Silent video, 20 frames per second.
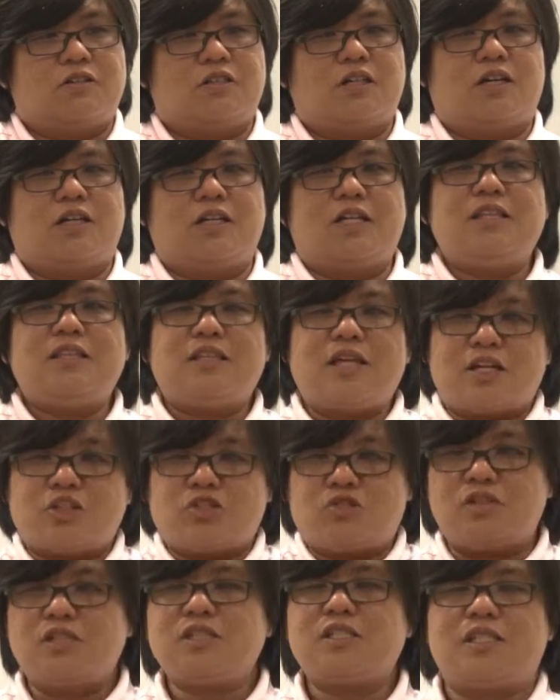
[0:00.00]
The
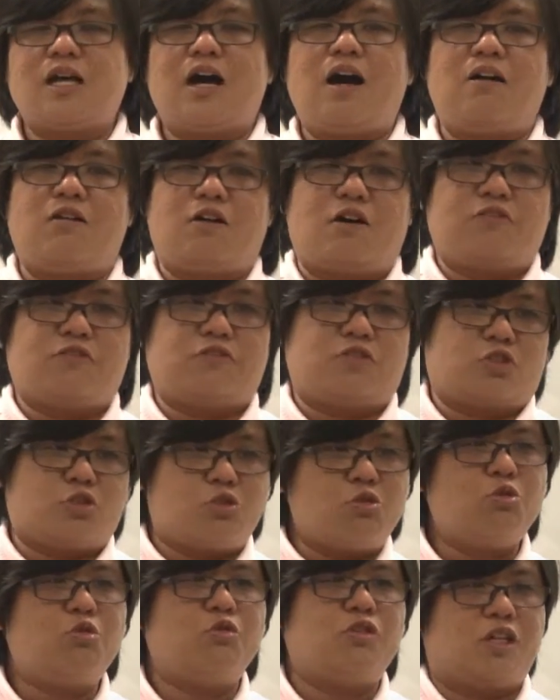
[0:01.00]
industrial style of
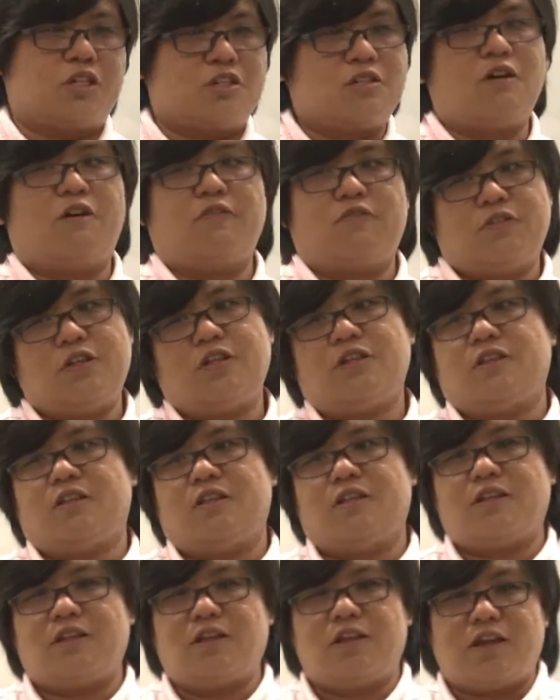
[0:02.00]
school does not fit
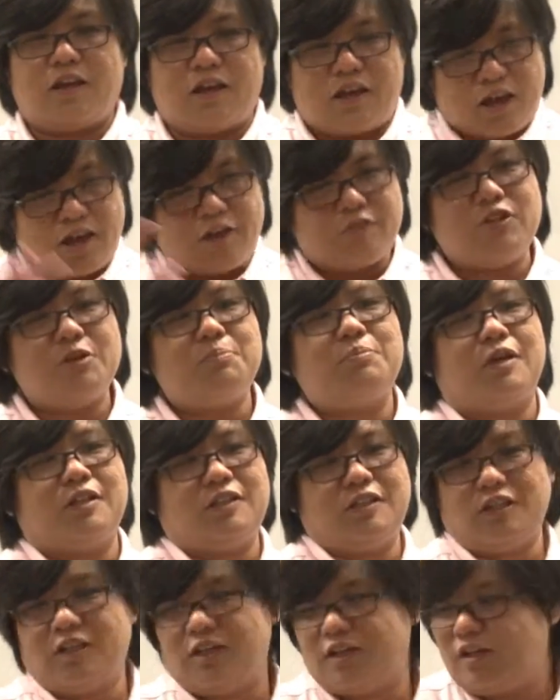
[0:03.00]

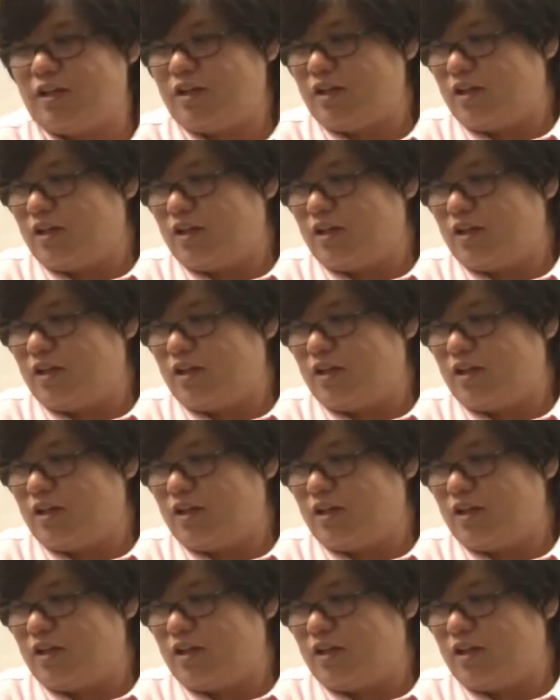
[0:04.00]
everybody.